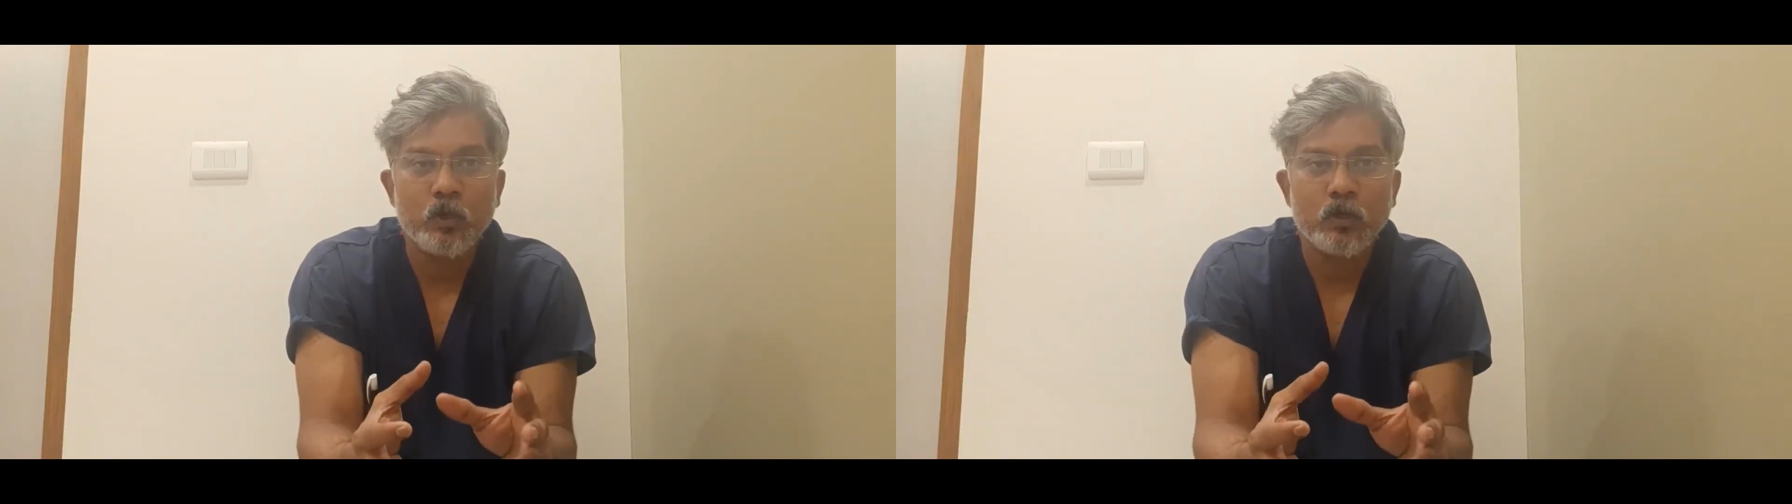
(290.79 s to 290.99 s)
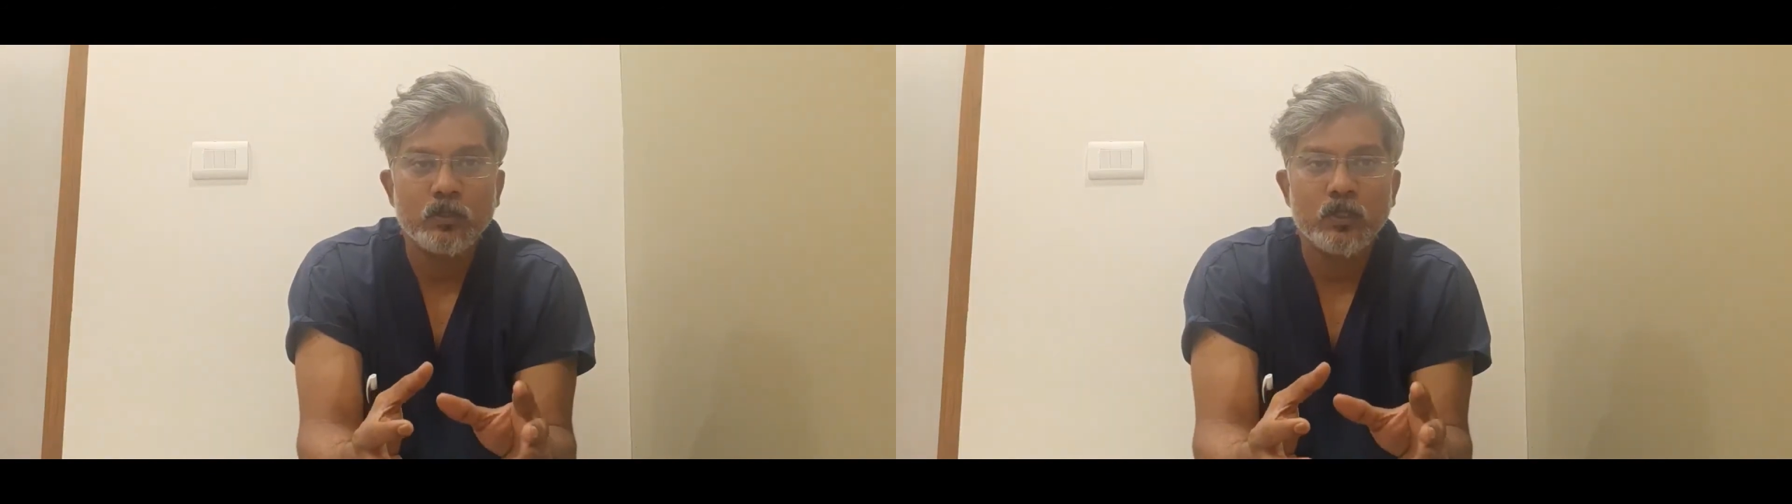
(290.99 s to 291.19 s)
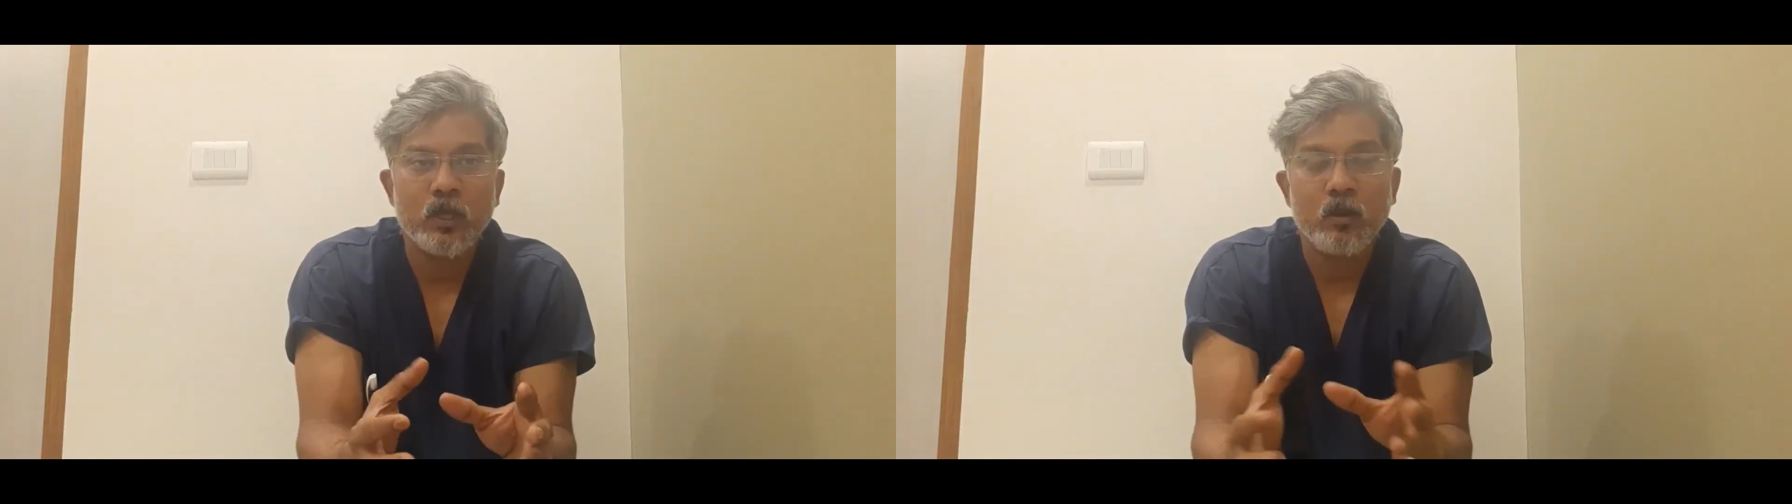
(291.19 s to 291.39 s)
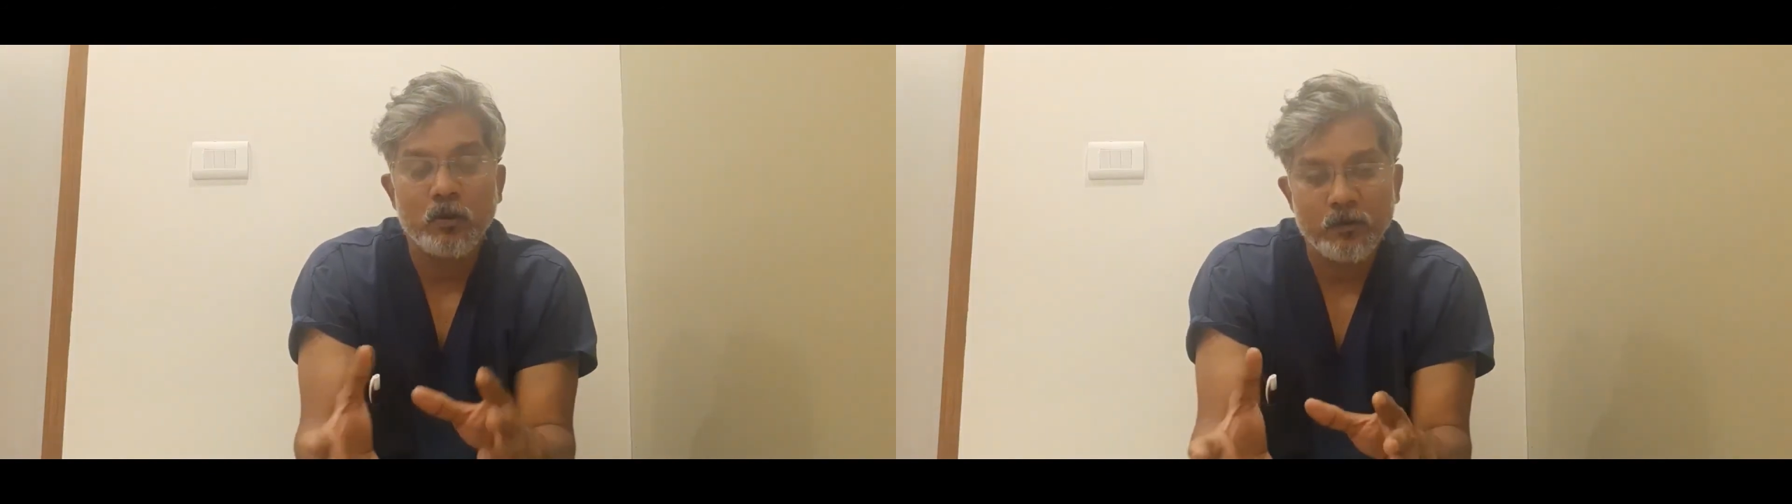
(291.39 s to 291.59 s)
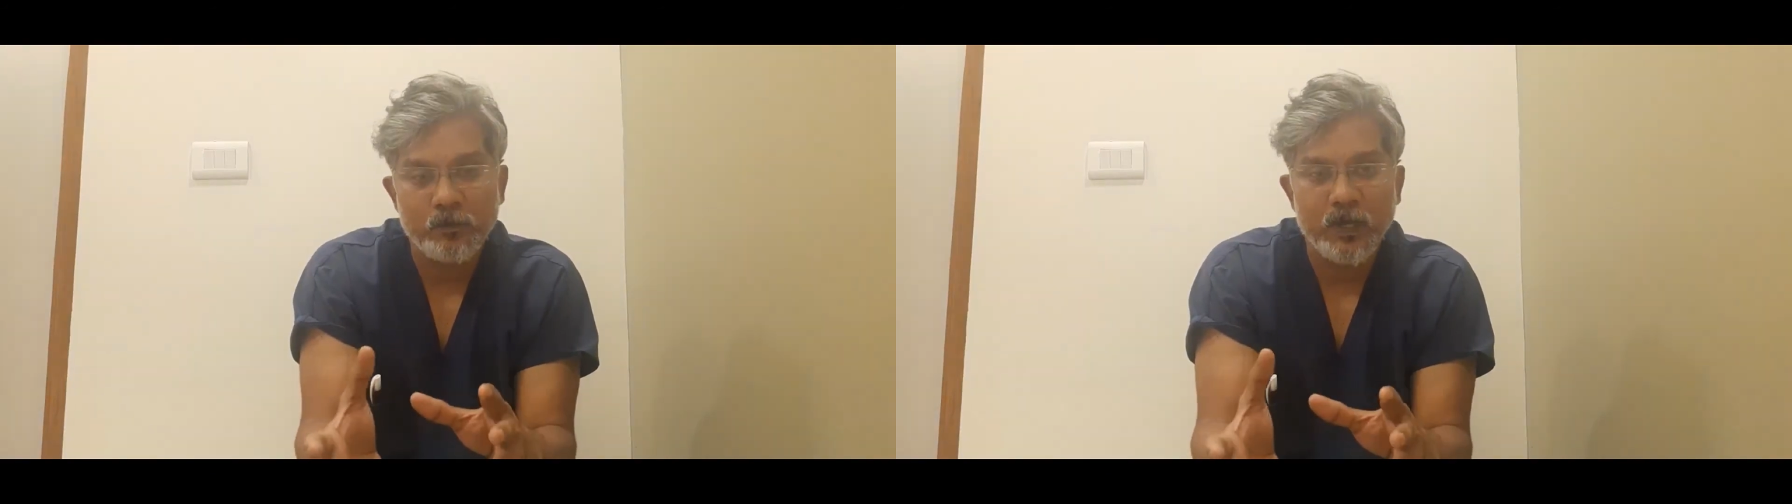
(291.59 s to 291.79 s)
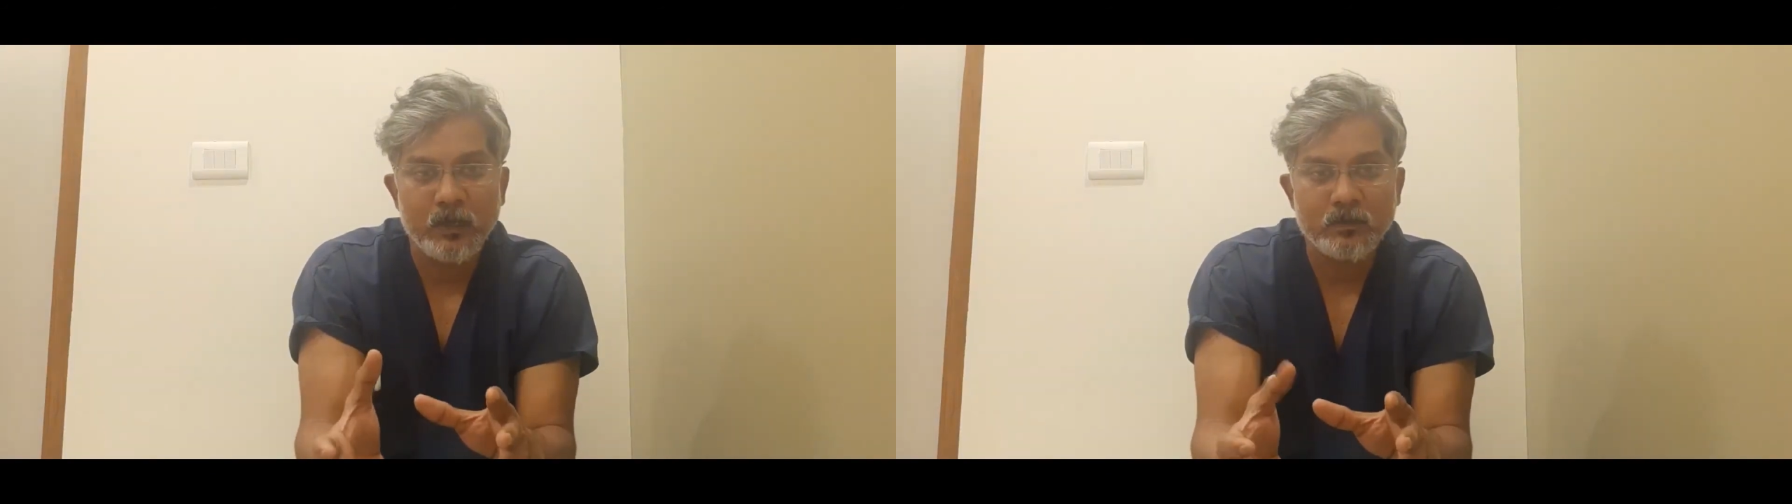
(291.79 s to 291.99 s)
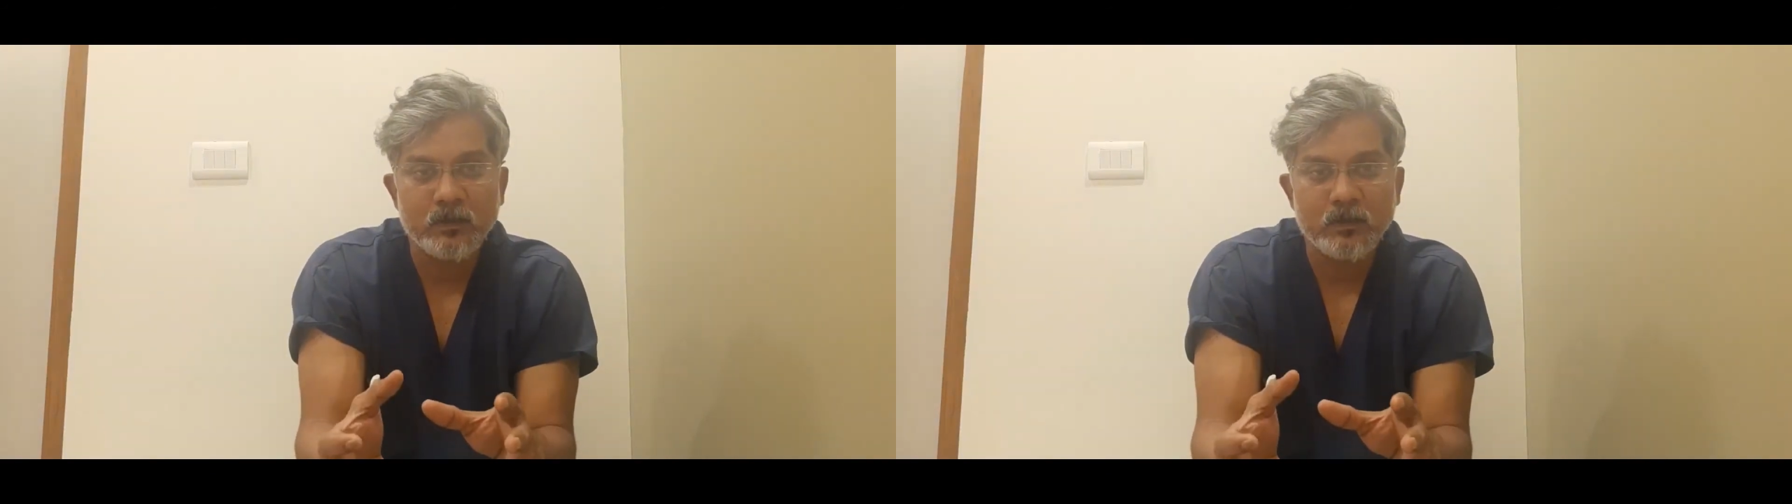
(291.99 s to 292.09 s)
cause a lot of pain,